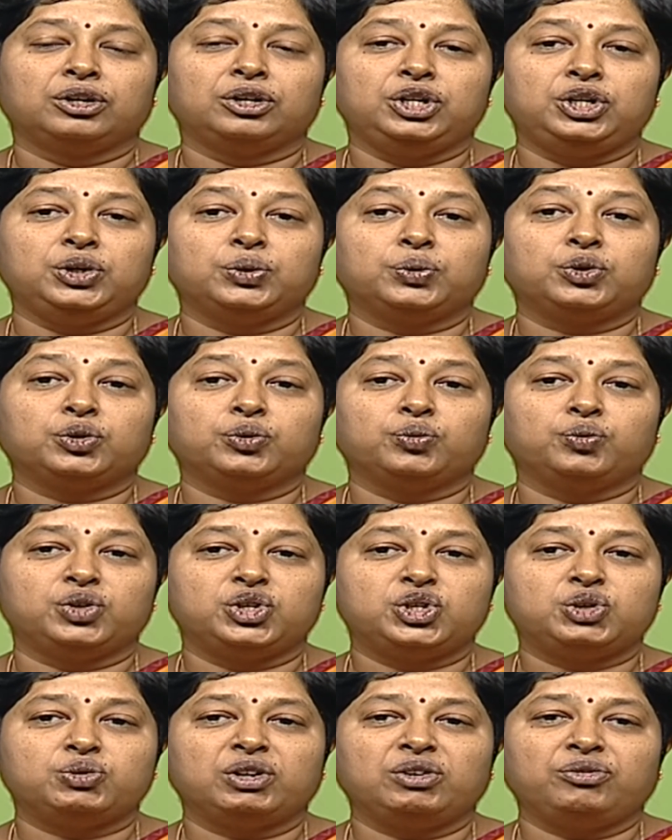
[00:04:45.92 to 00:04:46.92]
Due to
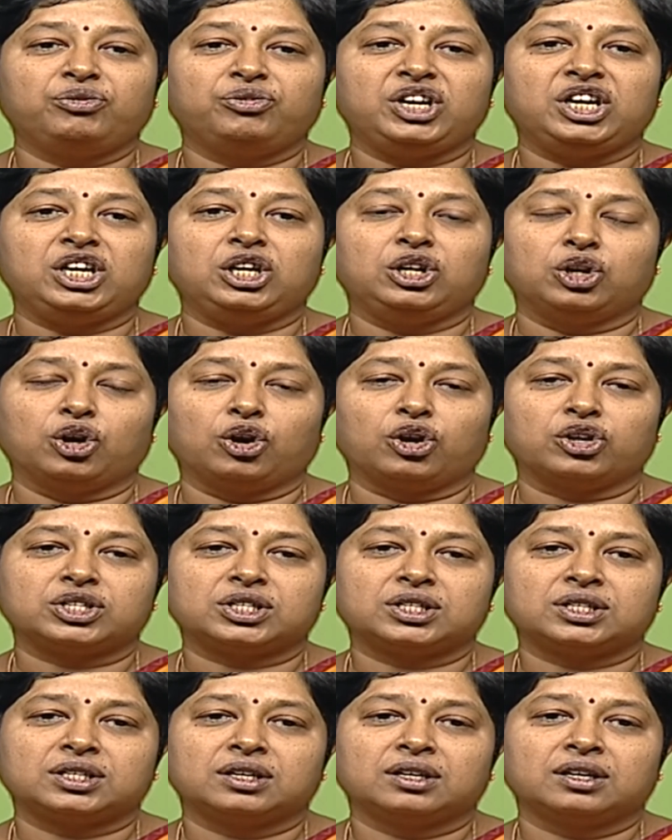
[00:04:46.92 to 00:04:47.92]
visual field
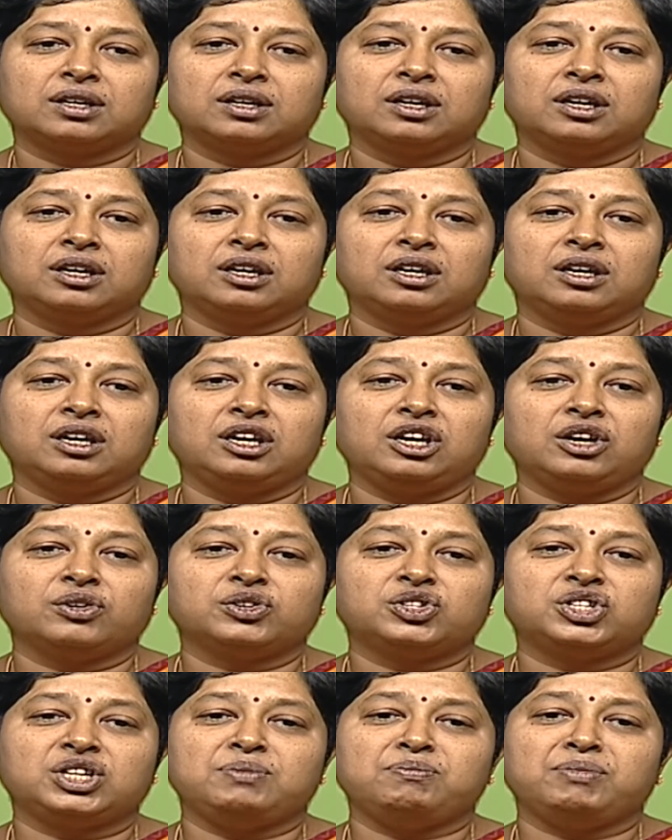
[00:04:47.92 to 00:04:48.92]
loss, he or
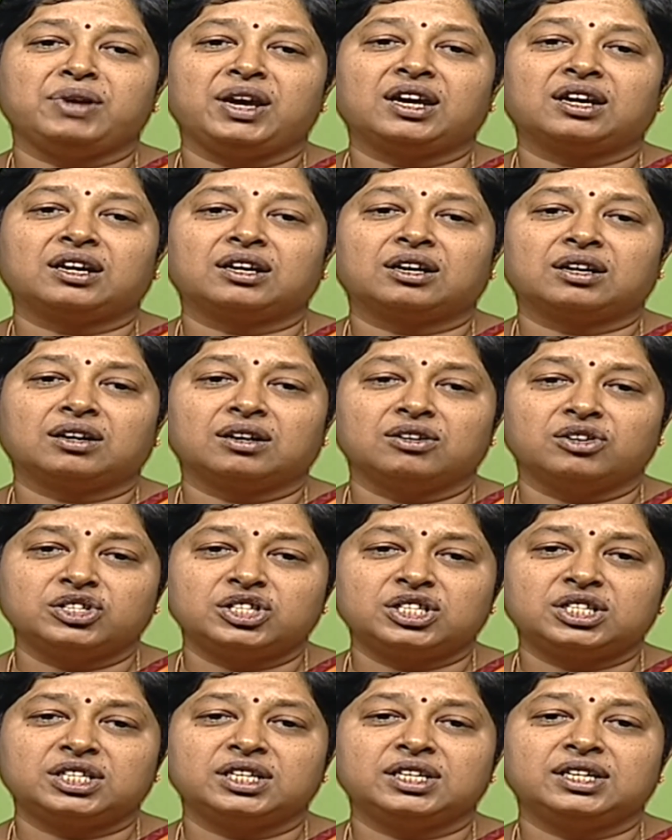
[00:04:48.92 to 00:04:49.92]
she may
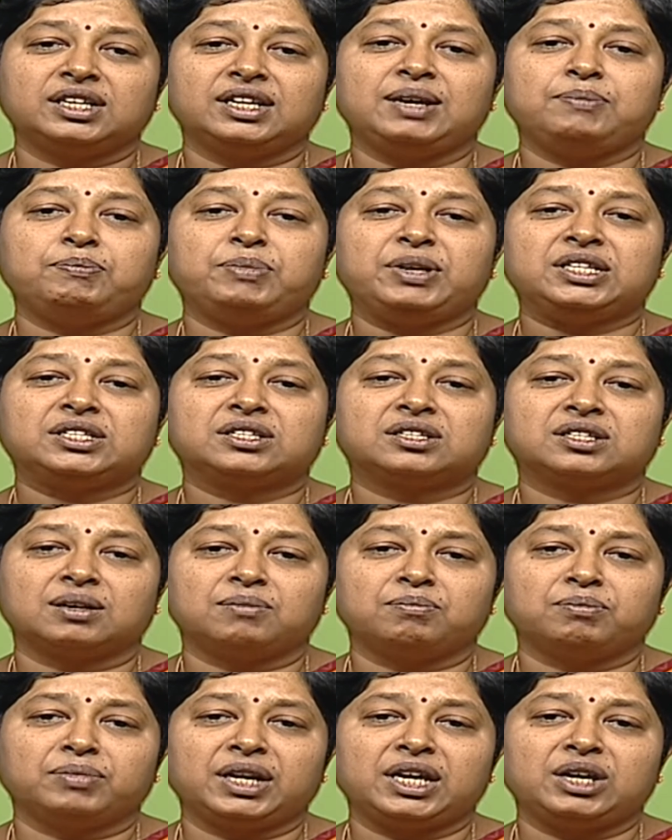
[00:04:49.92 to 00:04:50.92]
constantly be
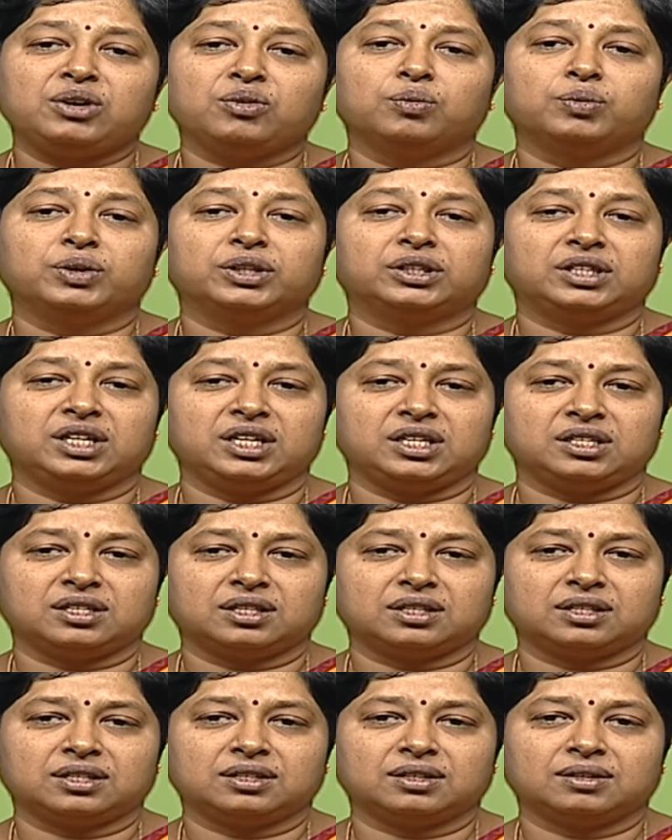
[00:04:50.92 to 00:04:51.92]
stumbling over
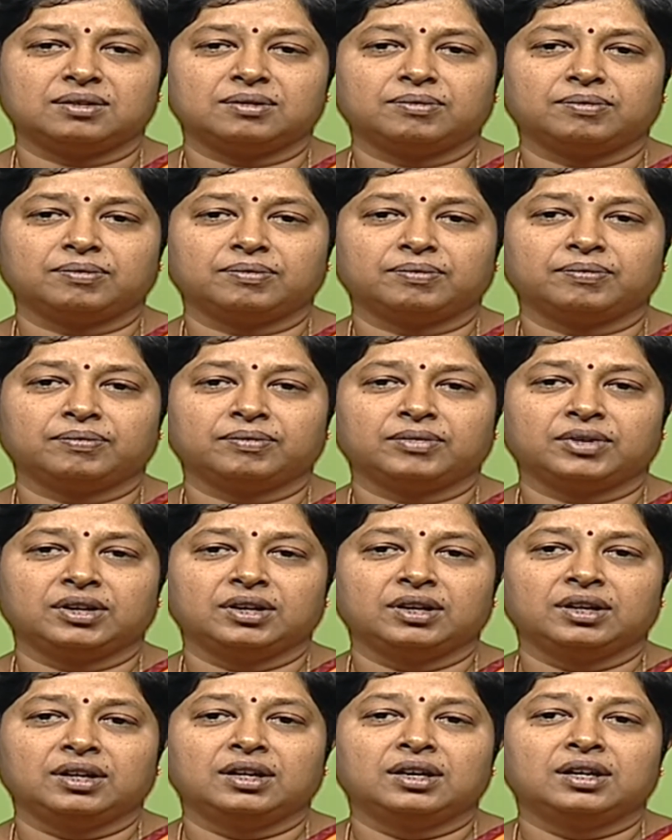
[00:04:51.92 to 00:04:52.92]
things.
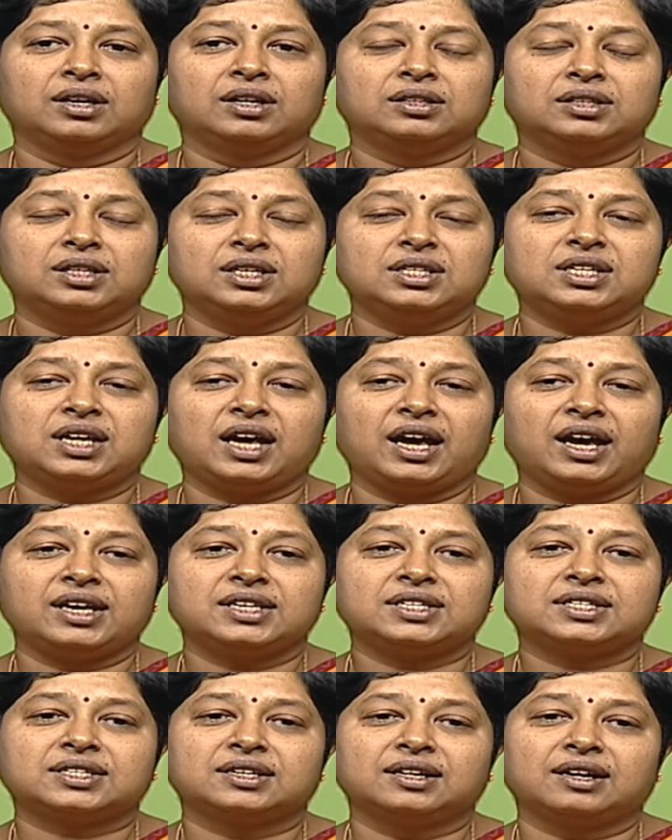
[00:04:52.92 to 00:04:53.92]
This
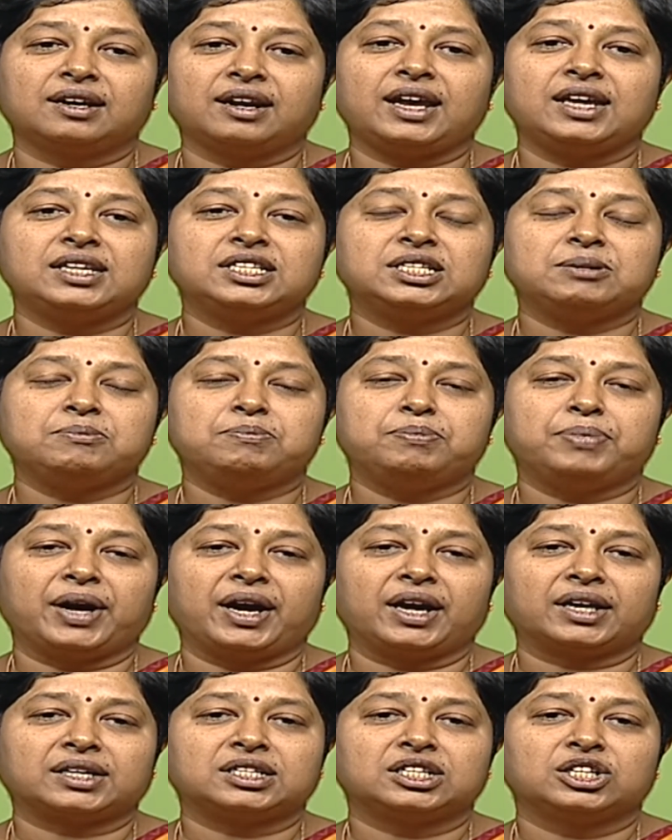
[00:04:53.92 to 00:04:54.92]
has great
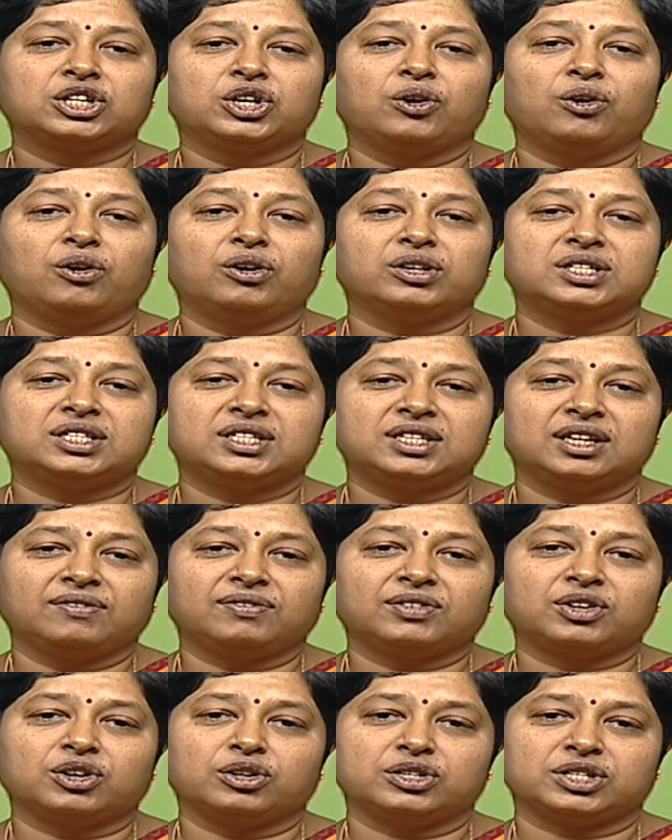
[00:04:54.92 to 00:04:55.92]
impact on
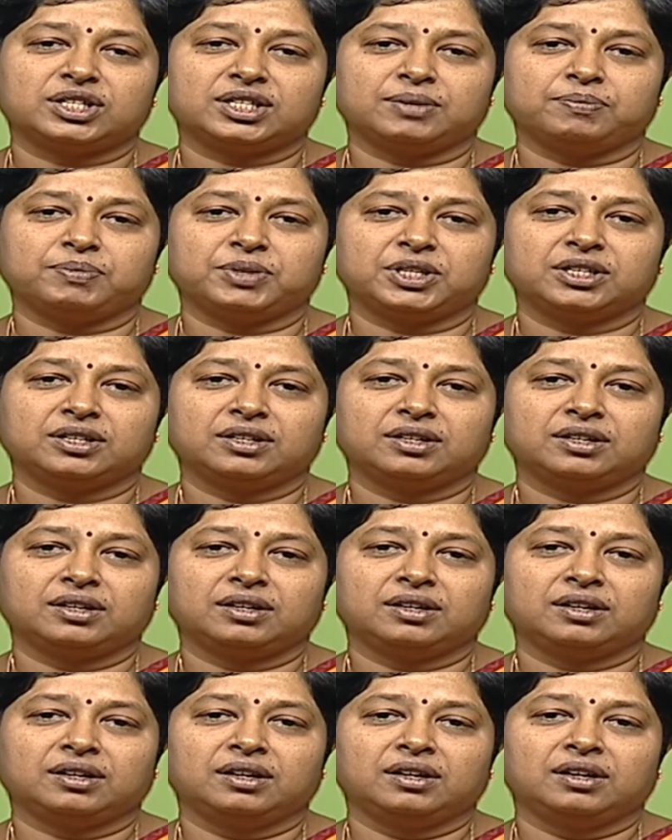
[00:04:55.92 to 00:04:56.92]
self-concept.
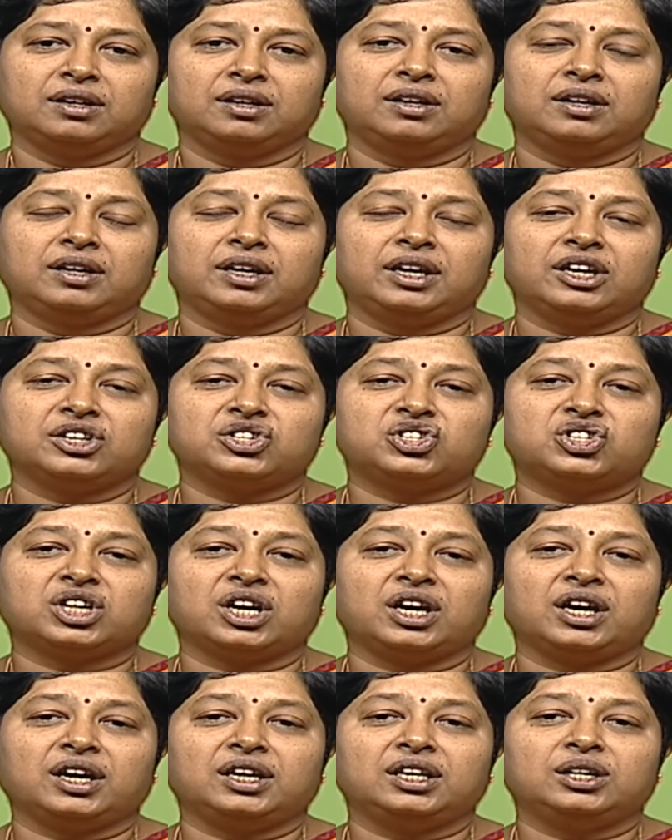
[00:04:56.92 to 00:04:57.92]
A
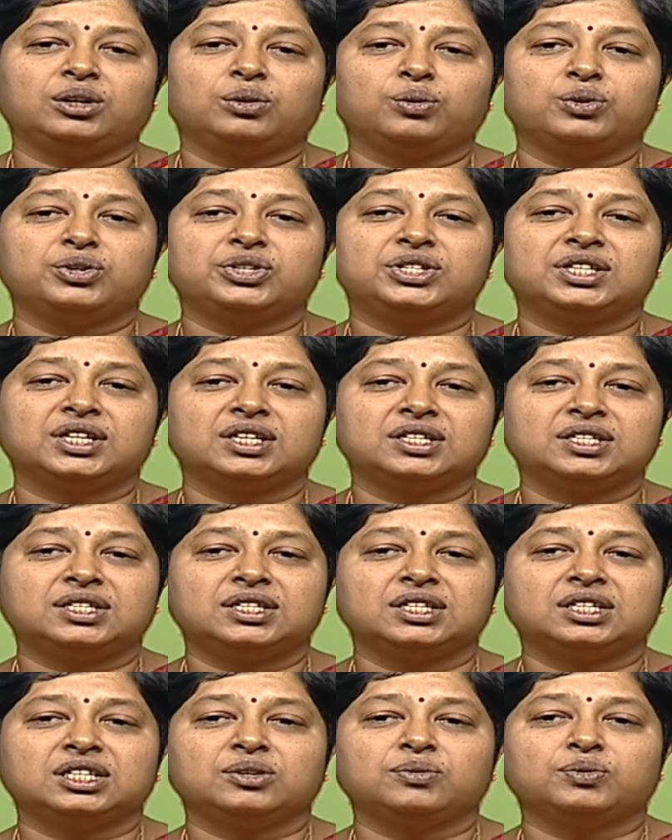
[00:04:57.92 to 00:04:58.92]
child who is
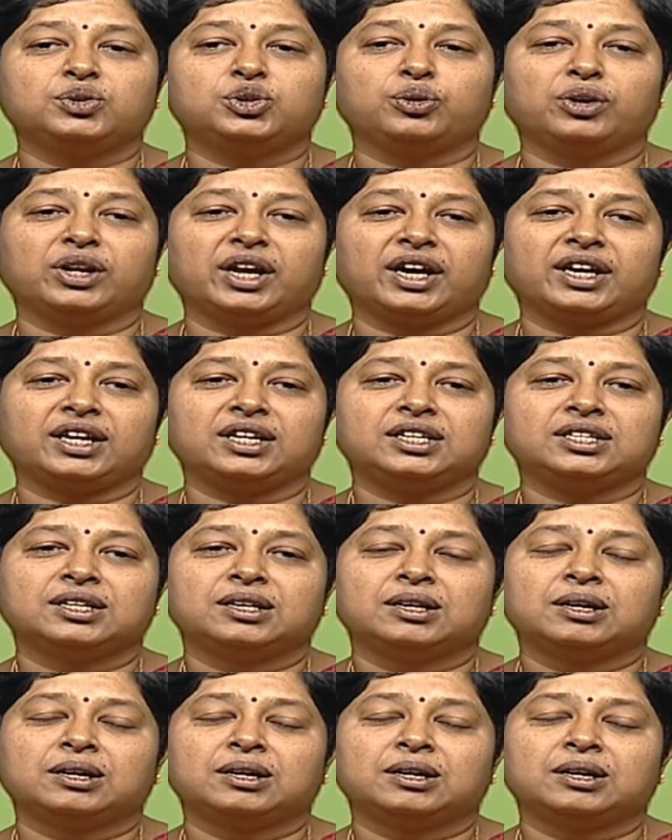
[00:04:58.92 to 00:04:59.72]
sensitive to light